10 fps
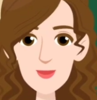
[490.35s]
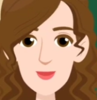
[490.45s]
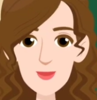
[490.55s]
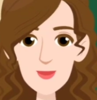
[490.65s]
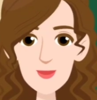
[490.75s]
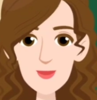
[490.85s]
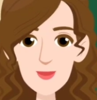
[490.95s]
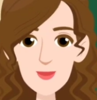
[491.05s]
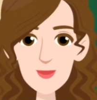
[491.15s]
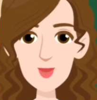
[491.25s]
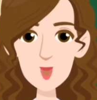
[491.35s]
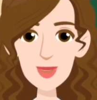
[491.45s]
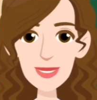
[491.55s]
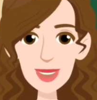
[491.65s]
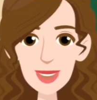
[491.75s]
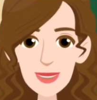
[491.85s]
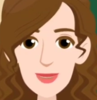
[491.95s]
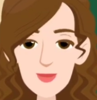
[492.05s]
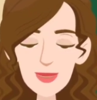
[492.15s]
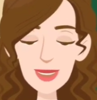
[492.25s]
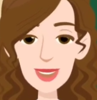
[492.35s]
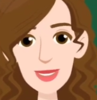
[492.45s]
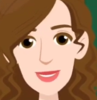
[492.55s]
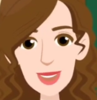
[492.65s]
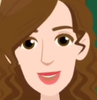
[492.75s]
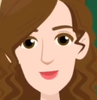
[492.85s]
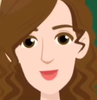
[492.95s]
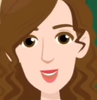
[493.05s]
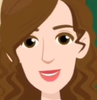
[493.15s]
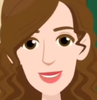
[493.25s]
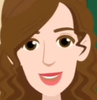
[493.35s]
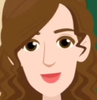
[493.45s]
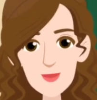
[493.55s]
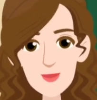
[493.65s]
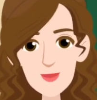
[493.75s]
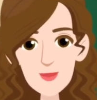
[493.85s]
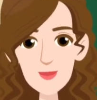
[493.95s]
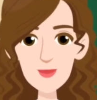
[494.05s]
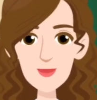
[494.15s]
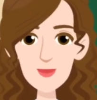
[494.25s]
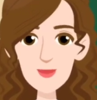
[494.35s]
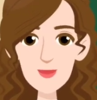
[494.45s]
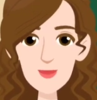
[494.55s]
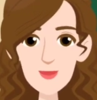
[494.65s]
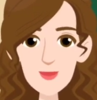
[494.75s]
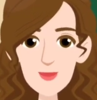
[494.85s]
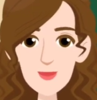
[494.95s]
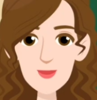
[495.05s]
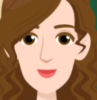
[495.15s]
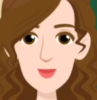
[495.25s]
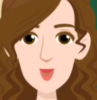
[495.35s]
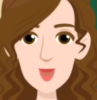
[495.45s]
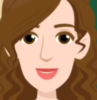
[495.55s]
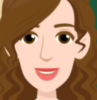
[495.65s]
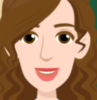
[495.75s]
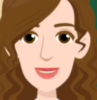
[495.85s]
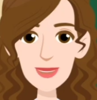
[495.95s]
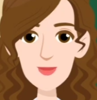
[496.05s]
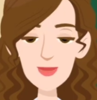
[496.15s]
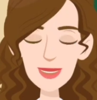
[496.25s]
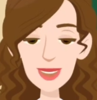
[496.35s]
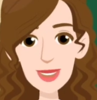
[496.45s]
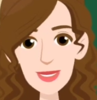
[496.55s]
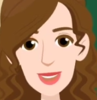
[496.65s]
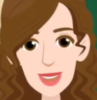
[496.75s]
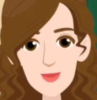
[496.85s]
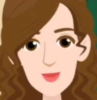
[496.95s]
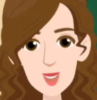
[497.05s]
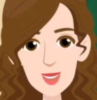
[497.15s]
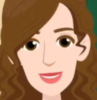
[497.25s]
They use circles called places, rectangles called transitions, and tokens to show system behavior.